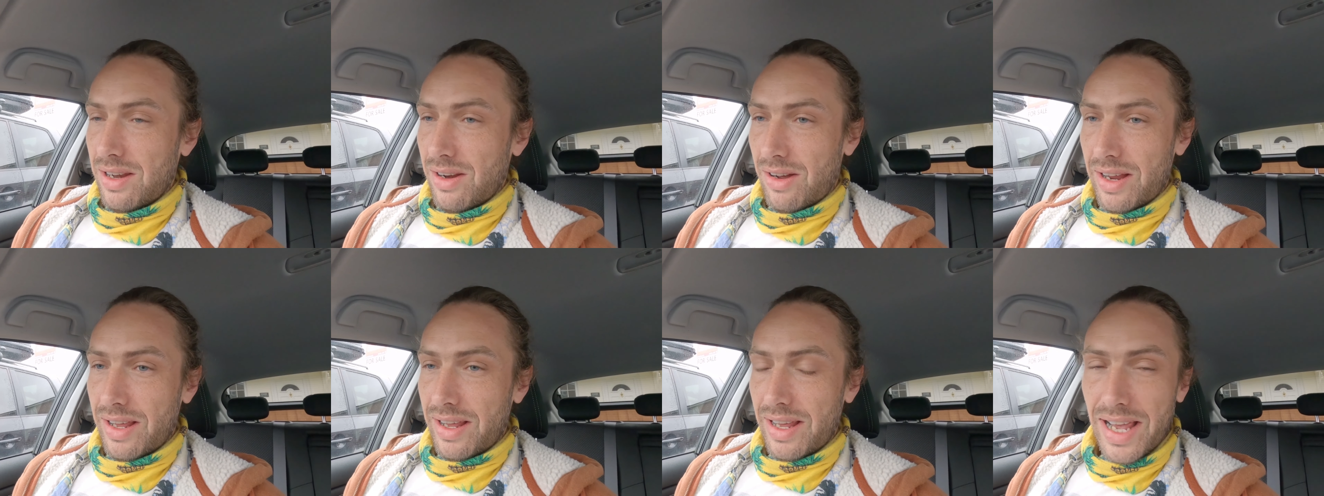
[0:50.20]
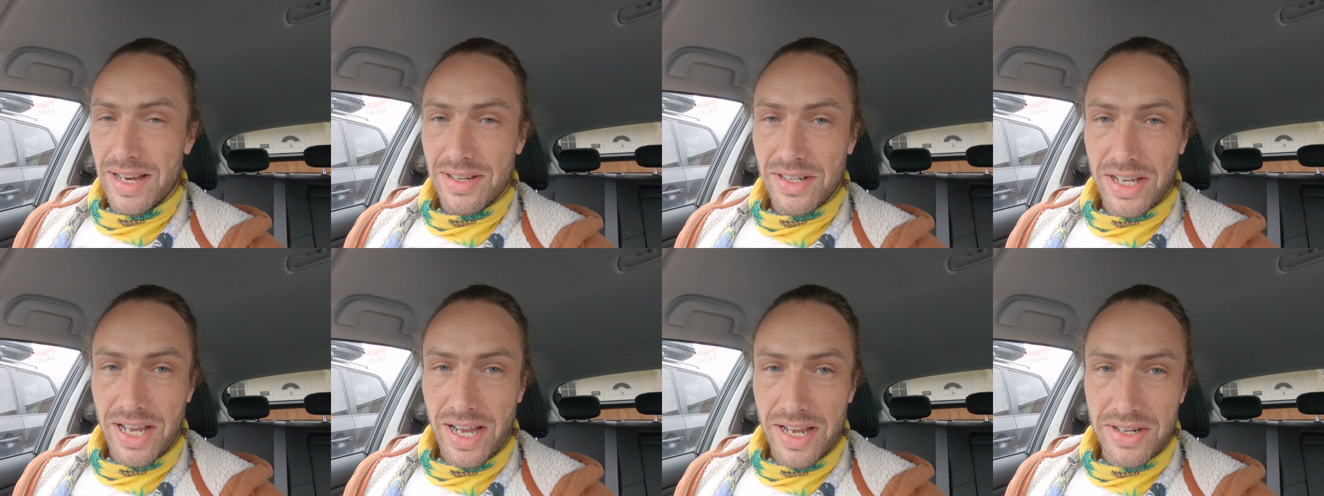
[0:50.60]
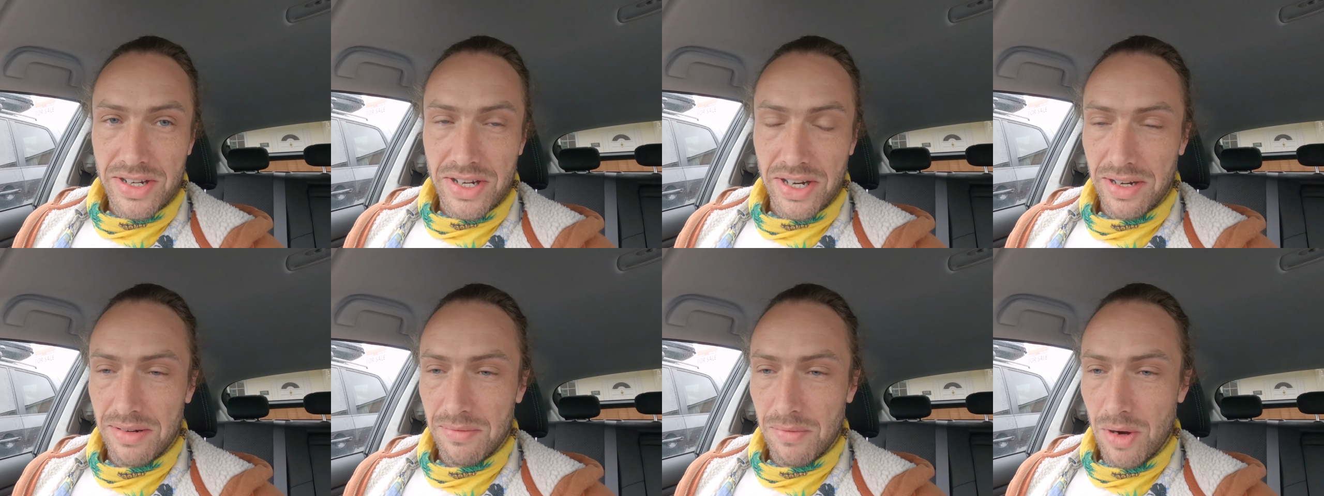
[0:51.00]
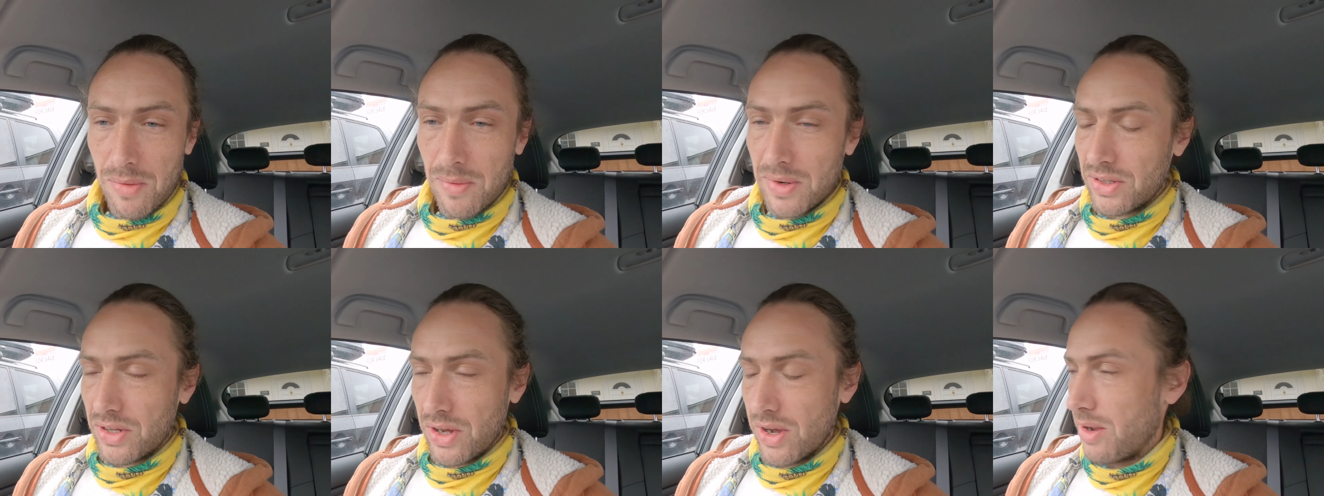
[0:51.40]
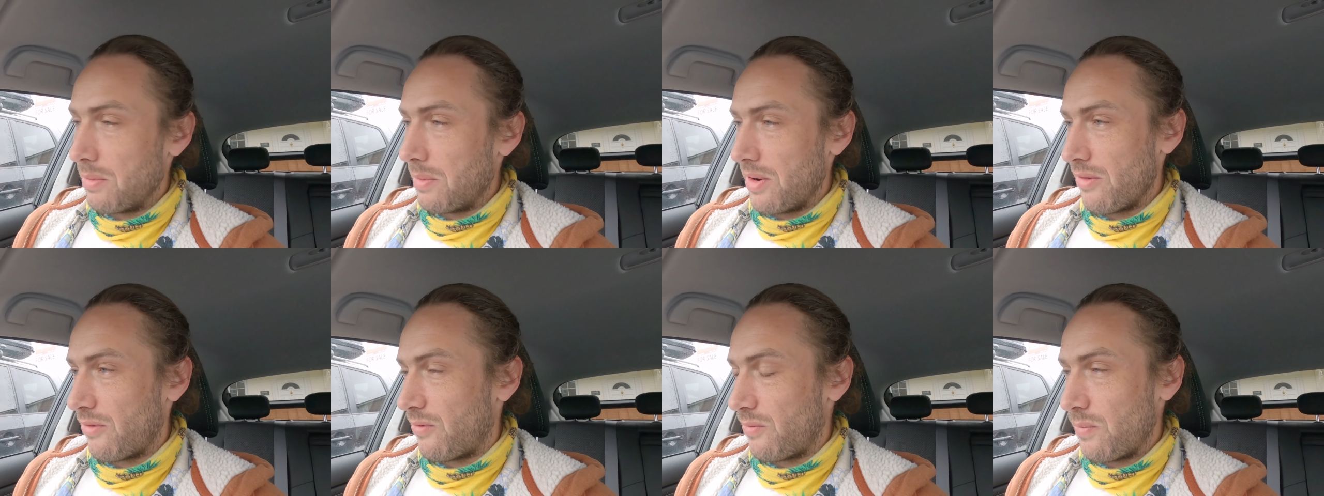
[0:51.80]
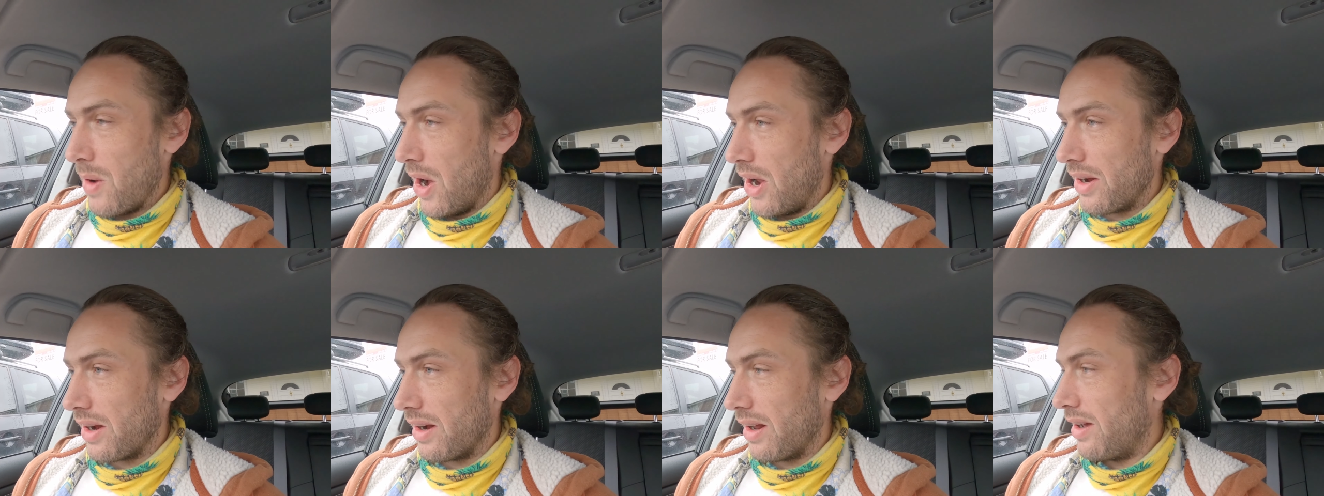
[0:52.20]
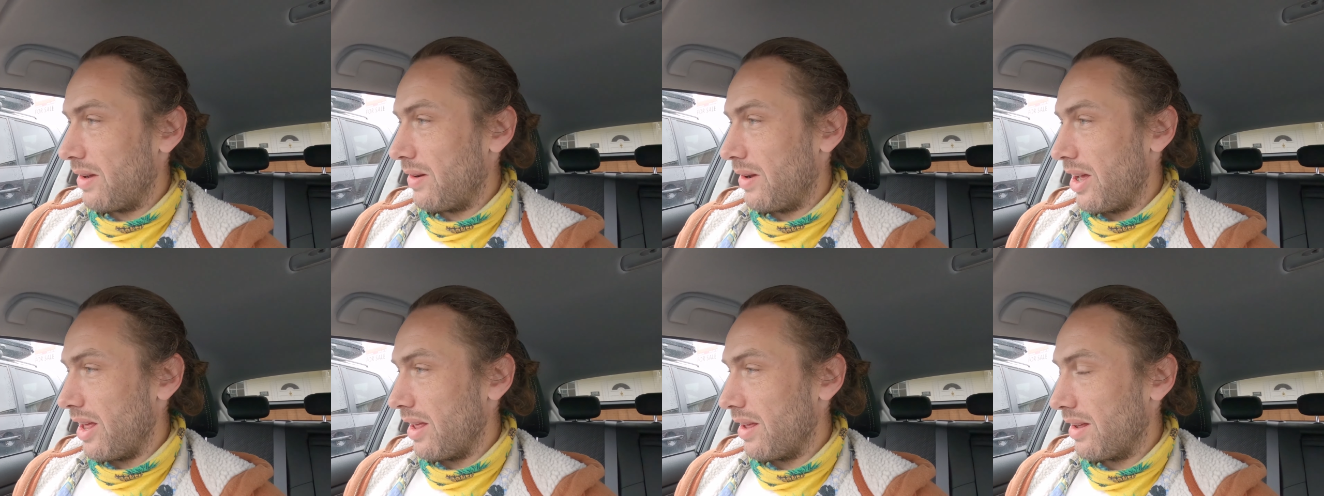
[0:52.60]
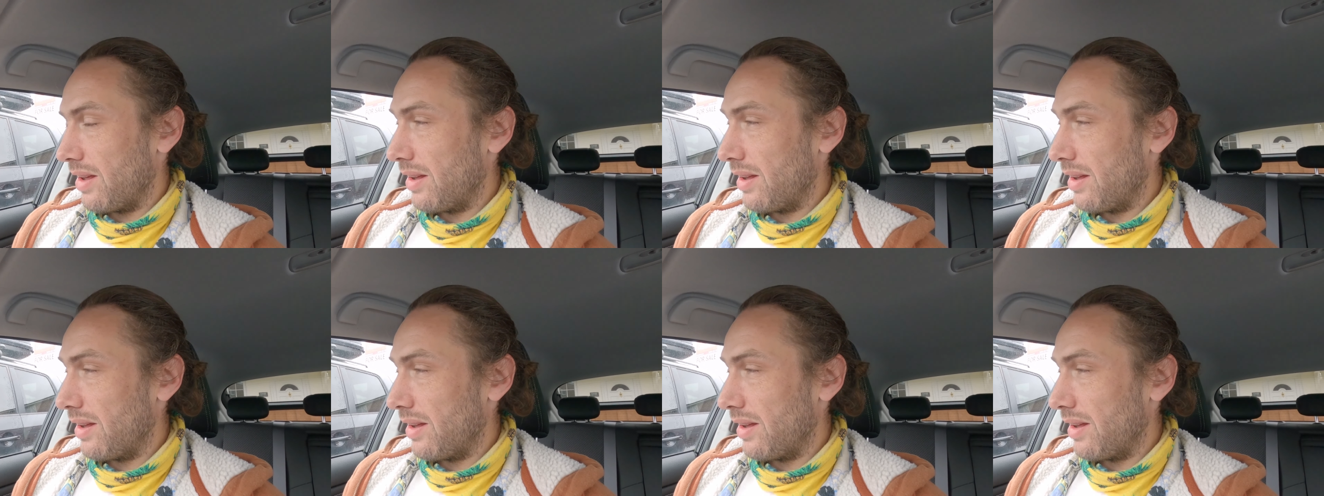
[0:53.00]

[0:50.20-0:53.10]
like education, what am I doing with, I don't know.